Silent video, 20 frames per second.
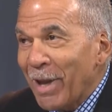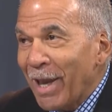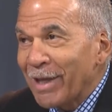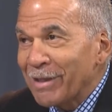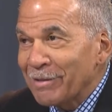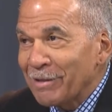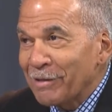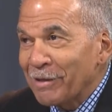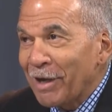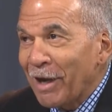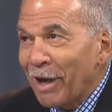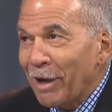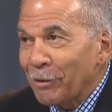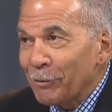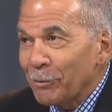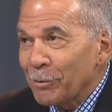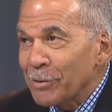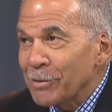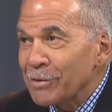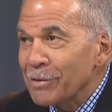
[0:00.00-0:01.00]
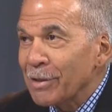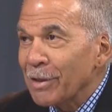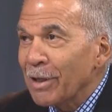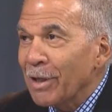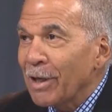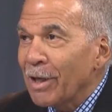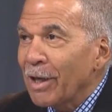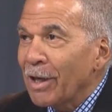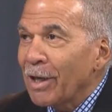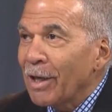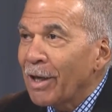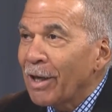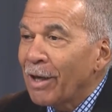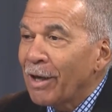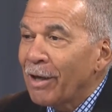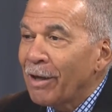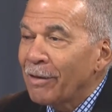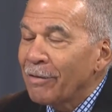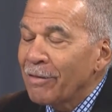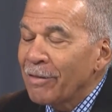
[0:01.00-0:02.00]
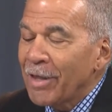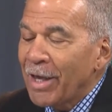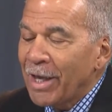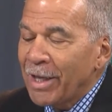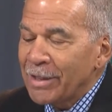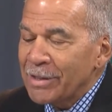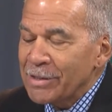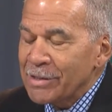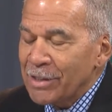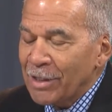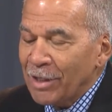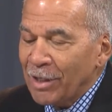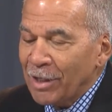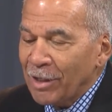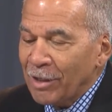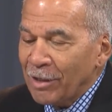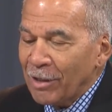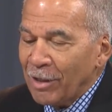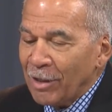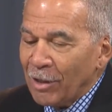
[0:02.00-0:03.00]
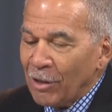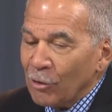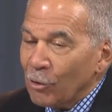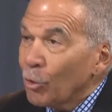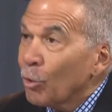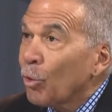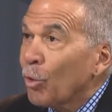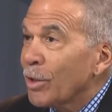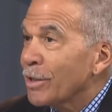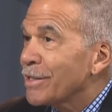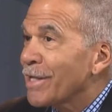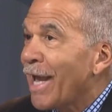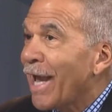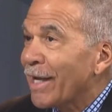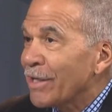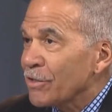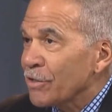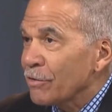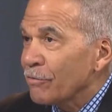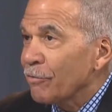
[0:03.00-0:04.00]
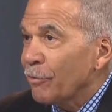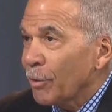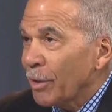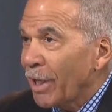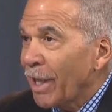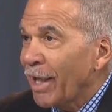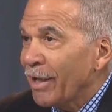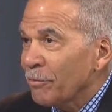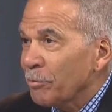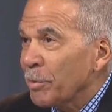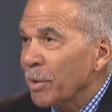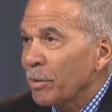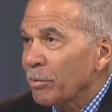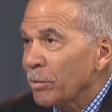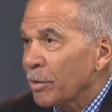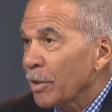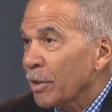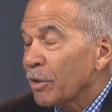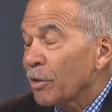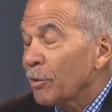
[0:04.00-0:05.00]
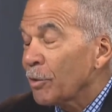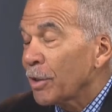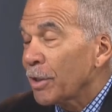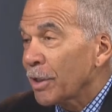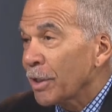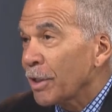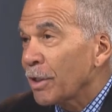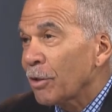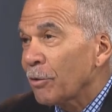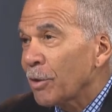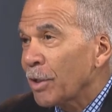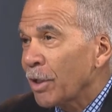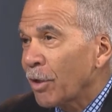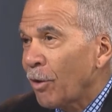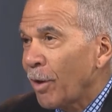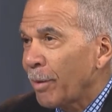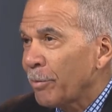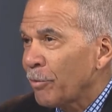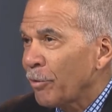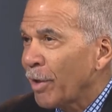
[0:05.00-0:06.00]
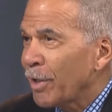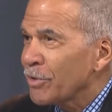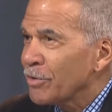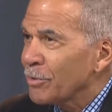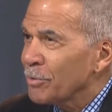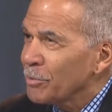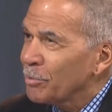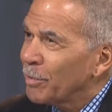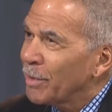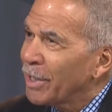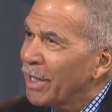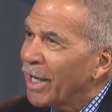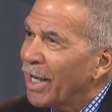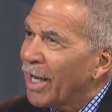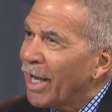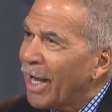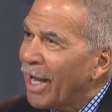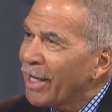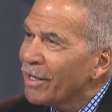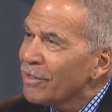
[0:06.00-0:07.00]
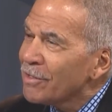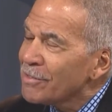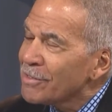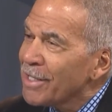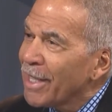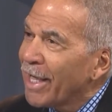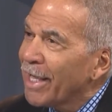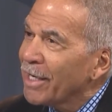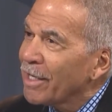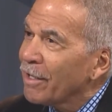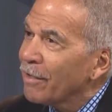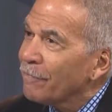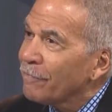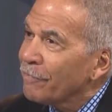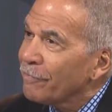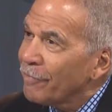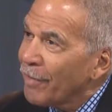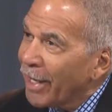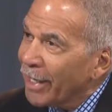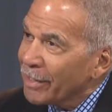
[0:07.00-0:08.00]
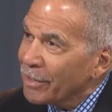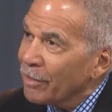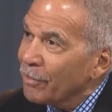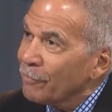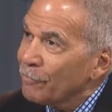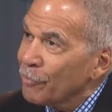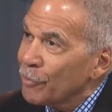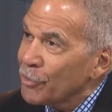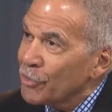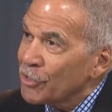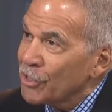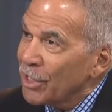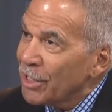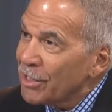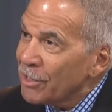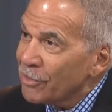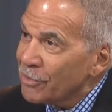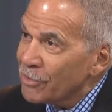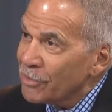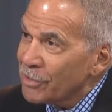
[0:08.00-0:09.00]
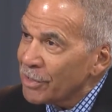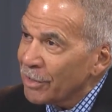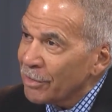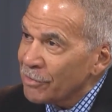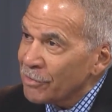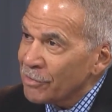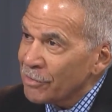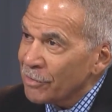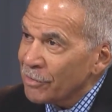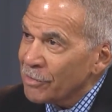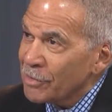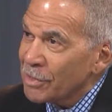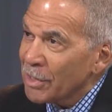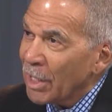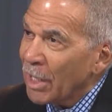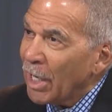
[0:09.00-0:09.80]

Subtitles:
Act in Congress that lowered taxes for a lot of people, including corporations. But how does that affect Virginia citizens?